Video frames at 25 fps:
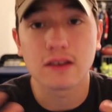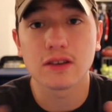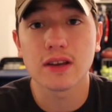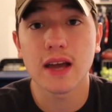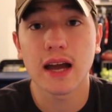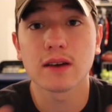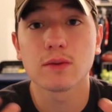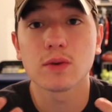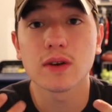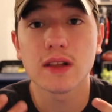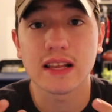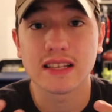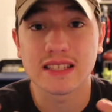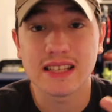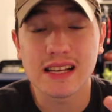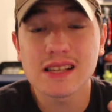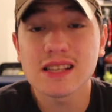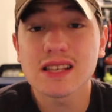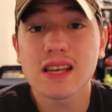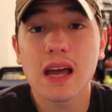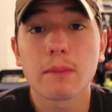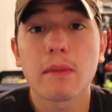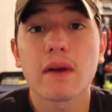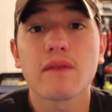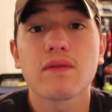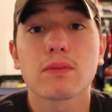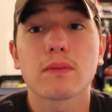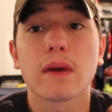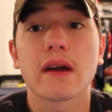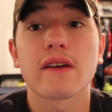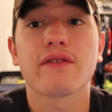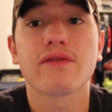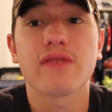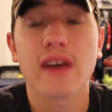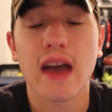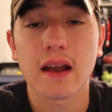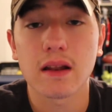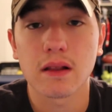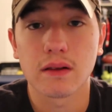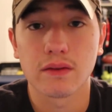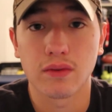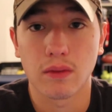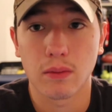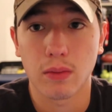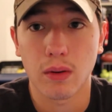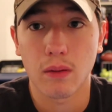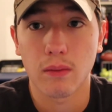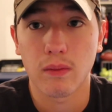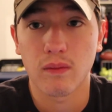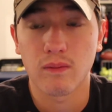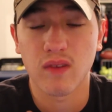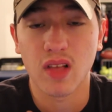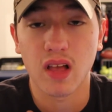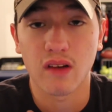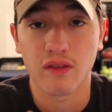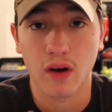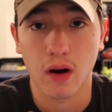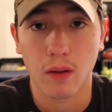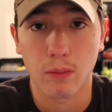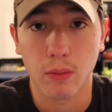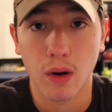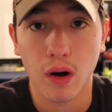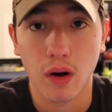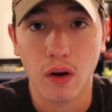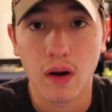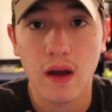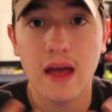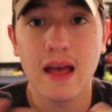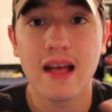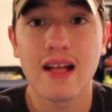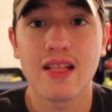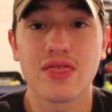you gotta realize, this is coming from a fan of Lavar Ball.